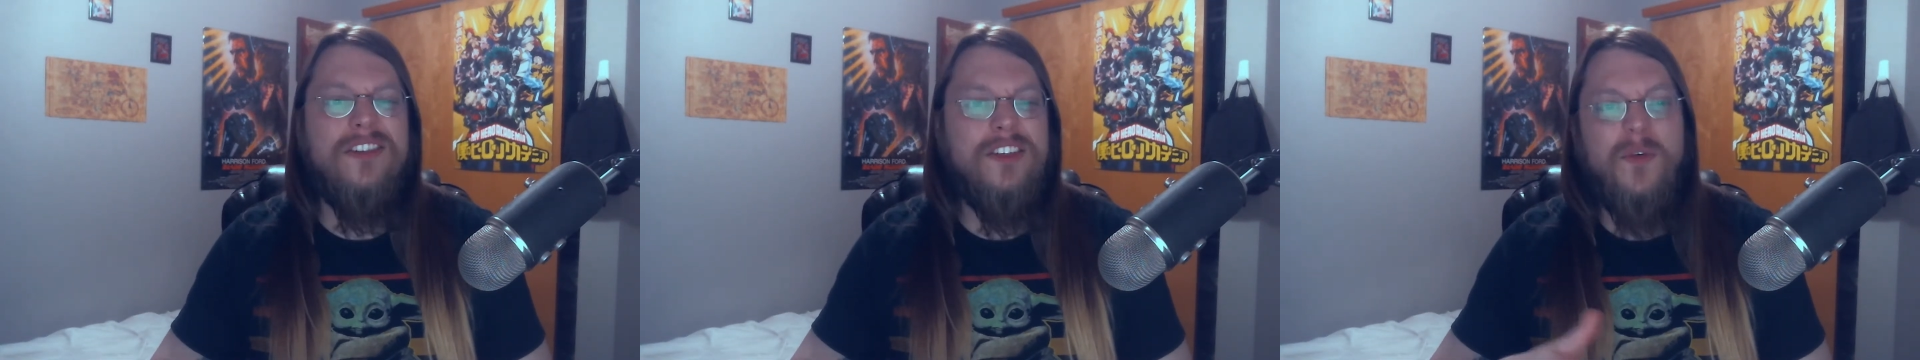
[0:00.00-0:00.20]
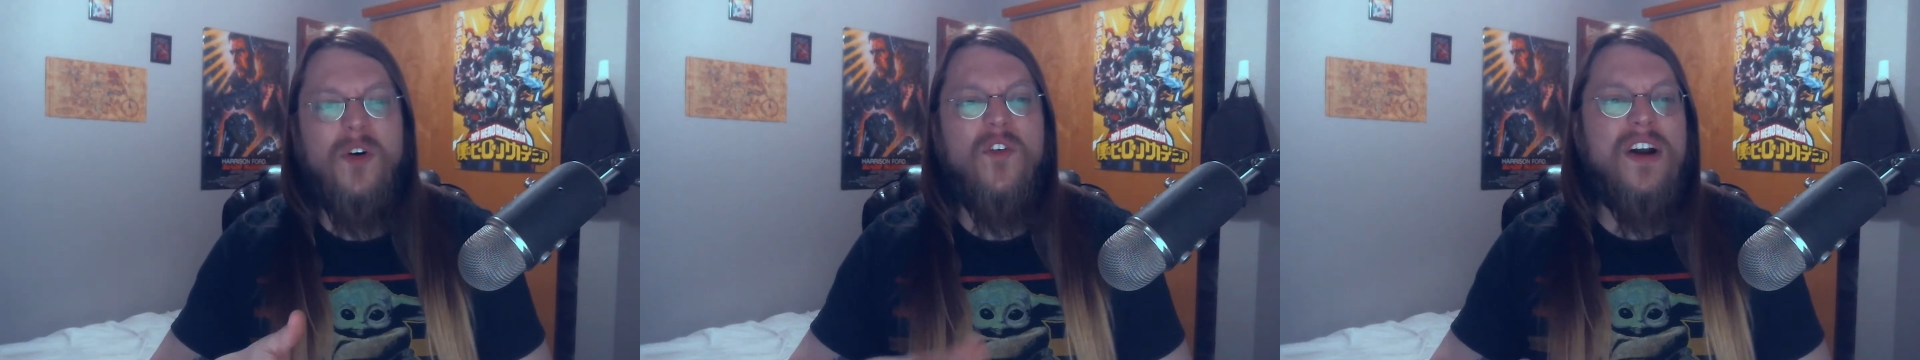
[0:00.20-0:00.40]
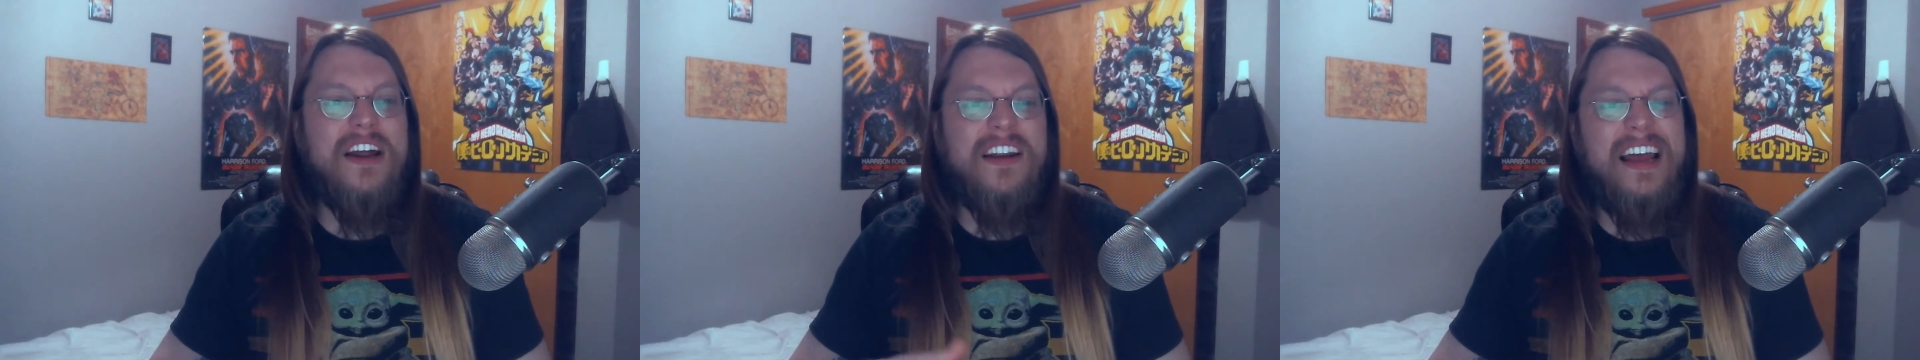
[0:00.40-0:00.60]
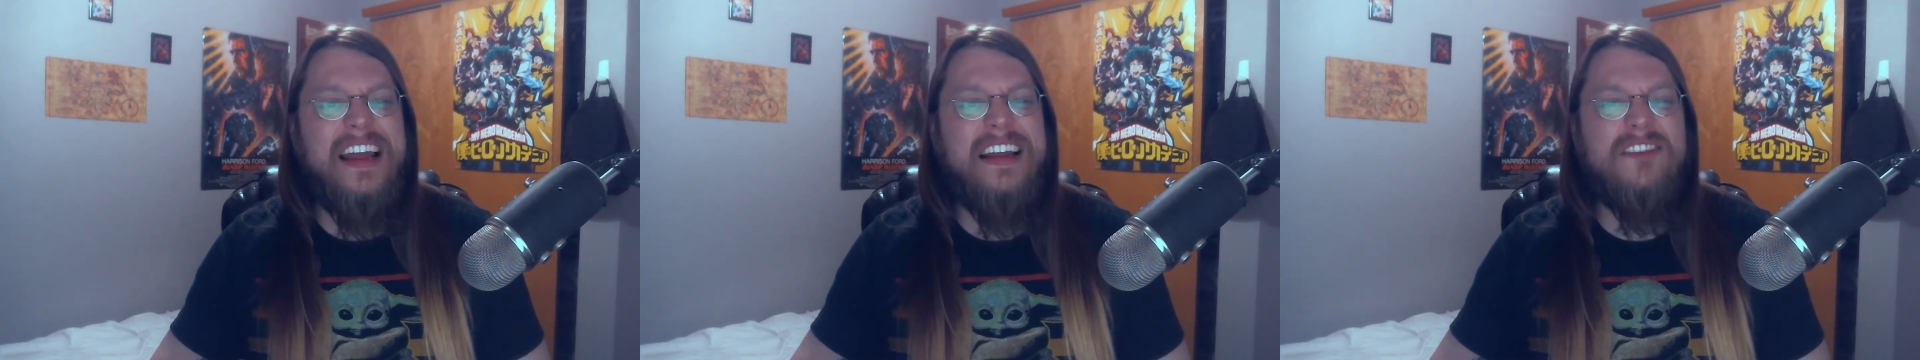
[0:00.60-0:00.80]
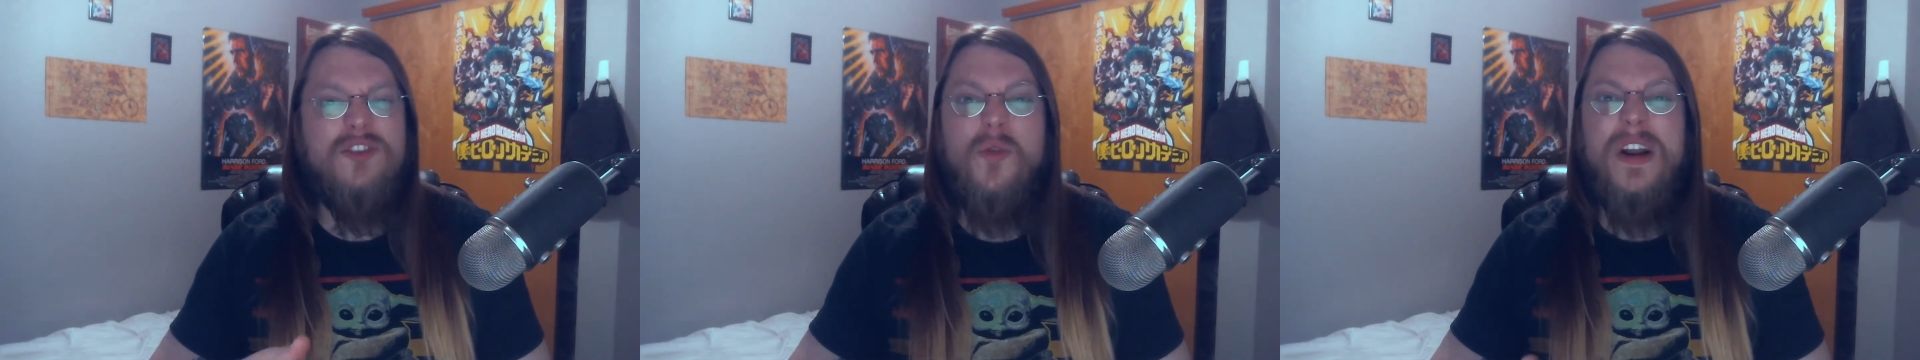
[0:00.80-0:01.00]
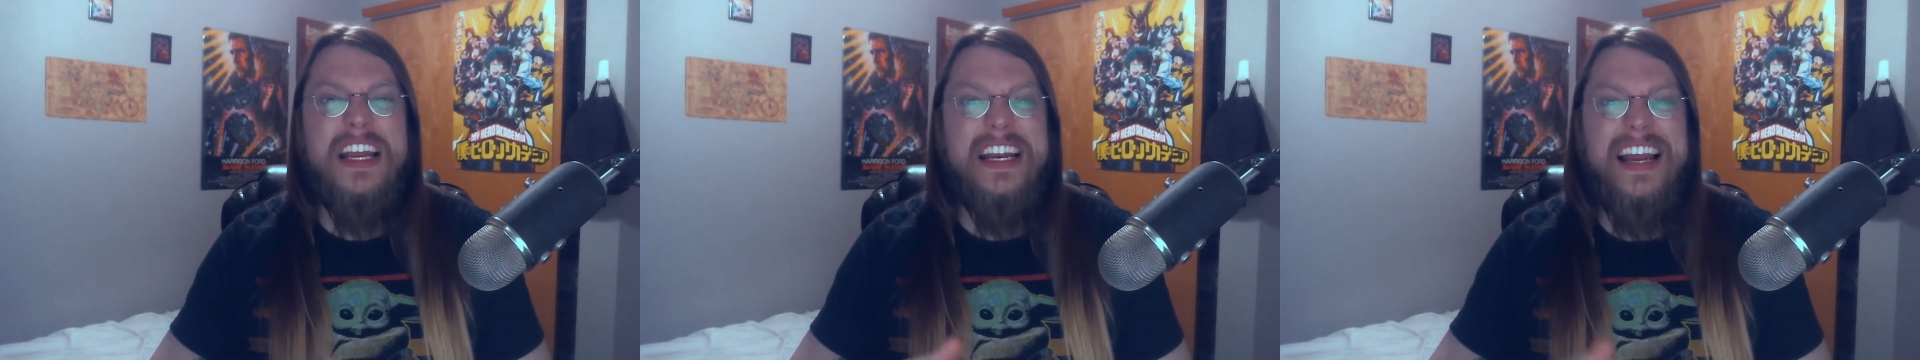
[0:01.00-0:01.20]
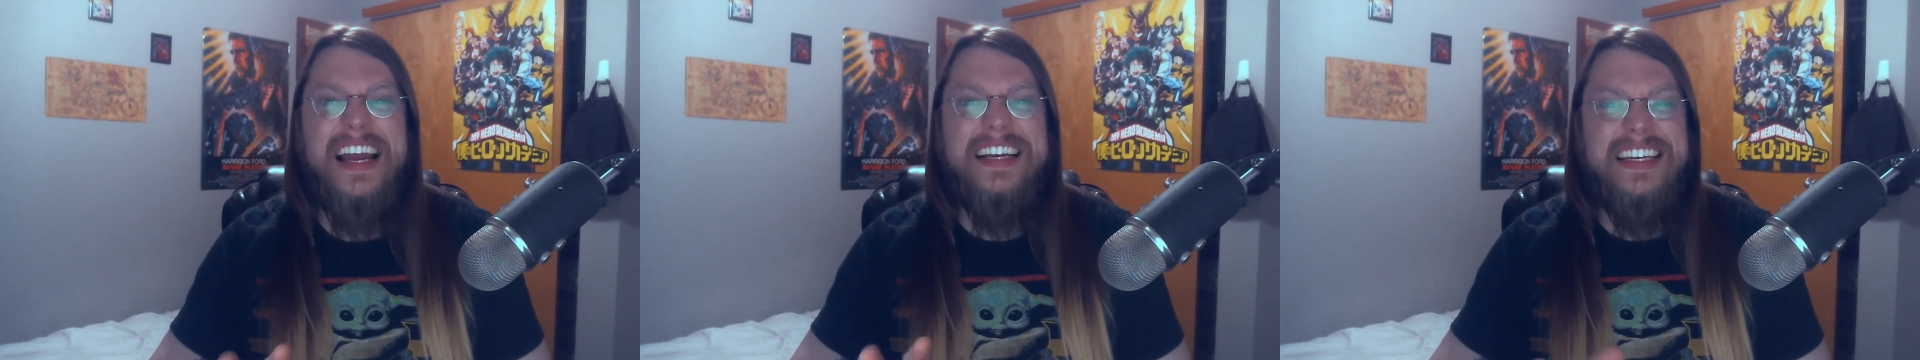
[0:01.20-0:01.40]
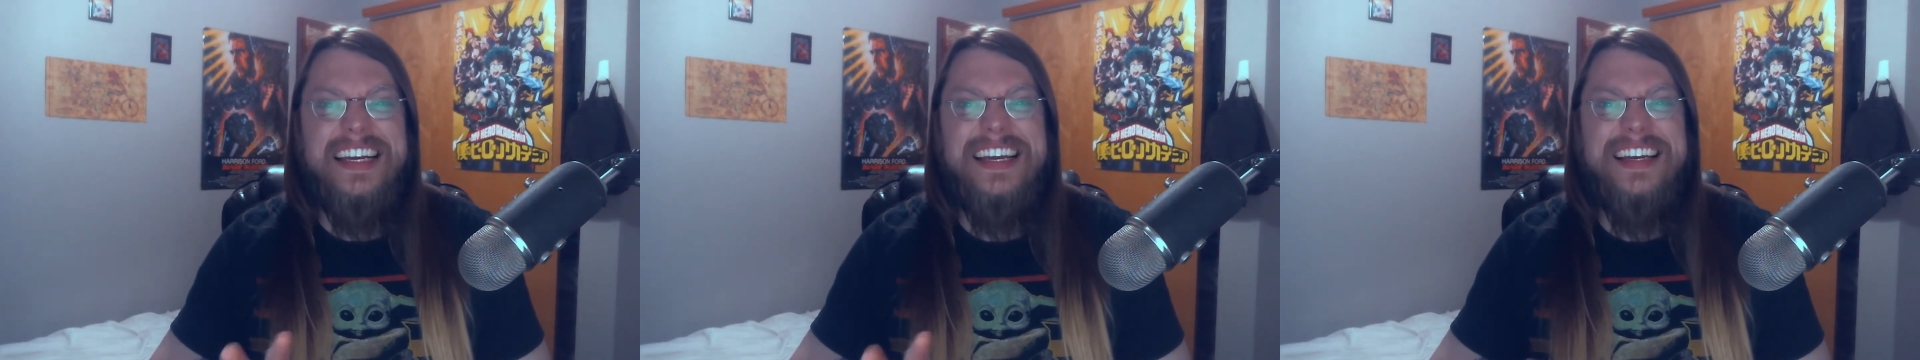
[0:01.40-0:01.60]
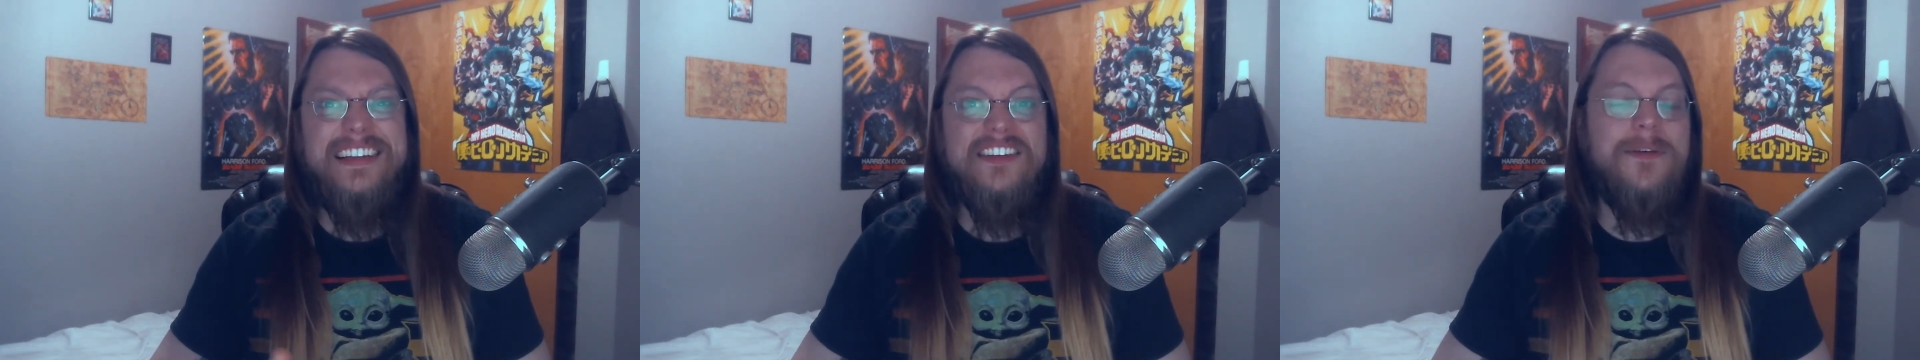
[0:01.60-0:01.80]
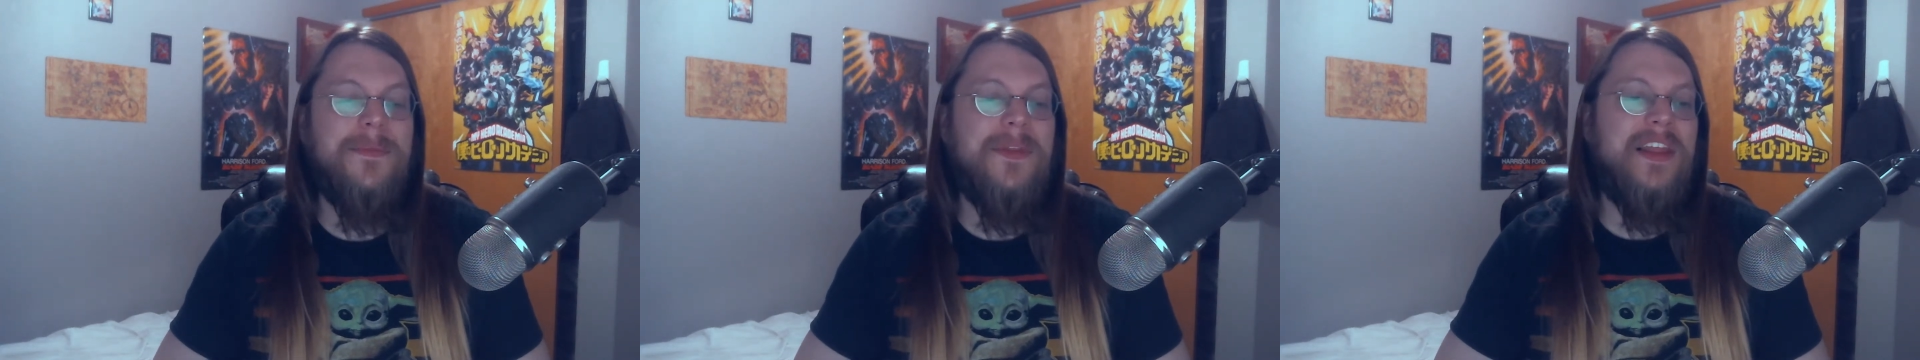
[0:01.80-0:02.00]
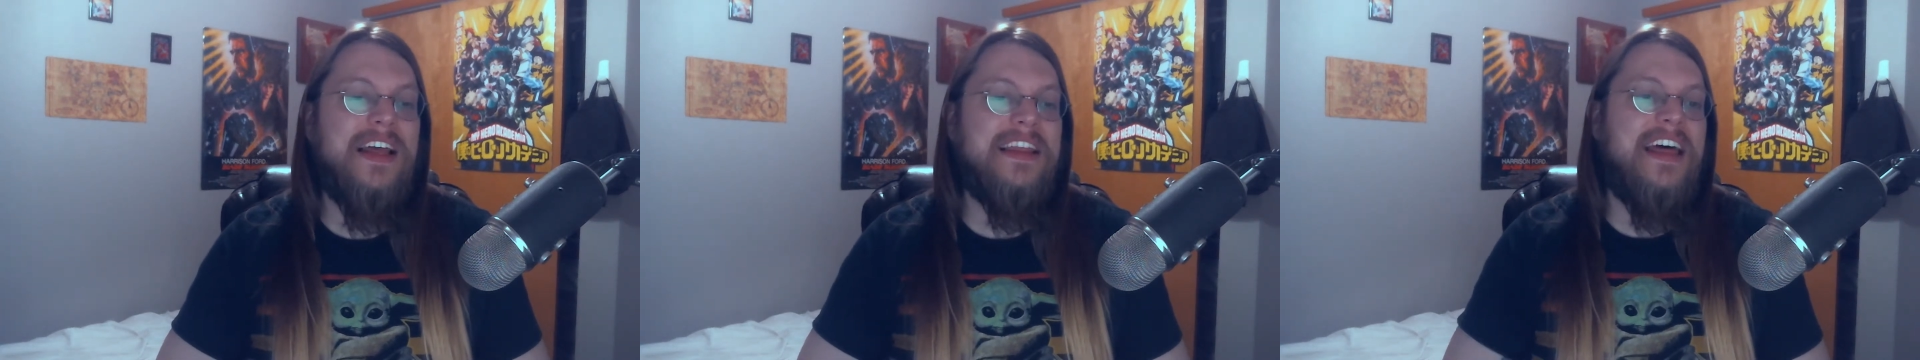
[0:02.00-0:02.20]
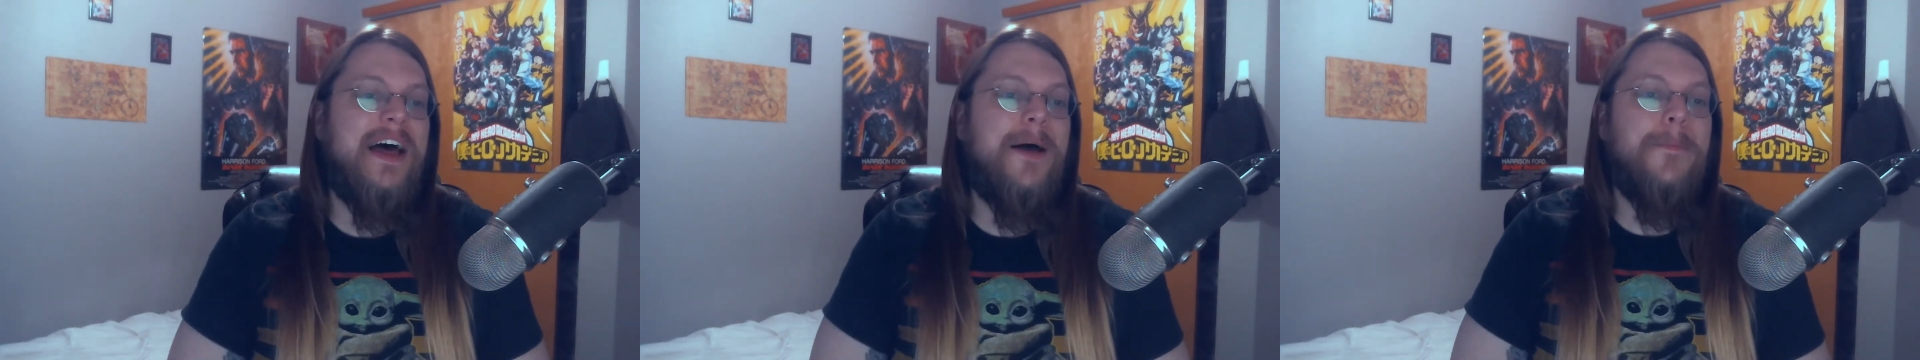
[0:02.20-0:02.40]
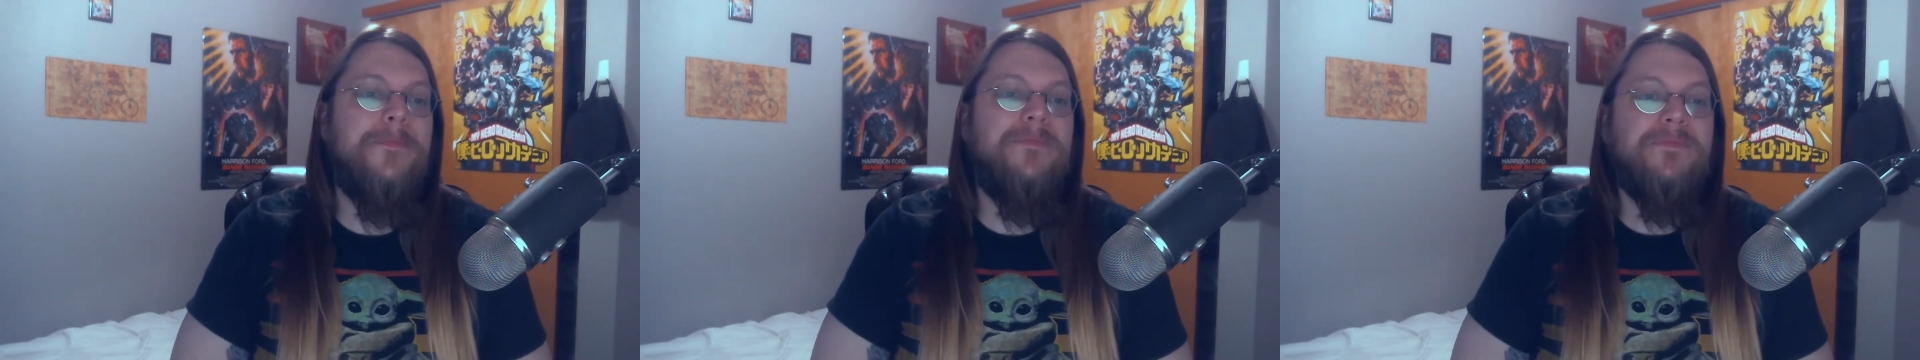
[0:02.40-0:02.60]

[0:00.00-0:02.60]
somewhere around 2019, something like that.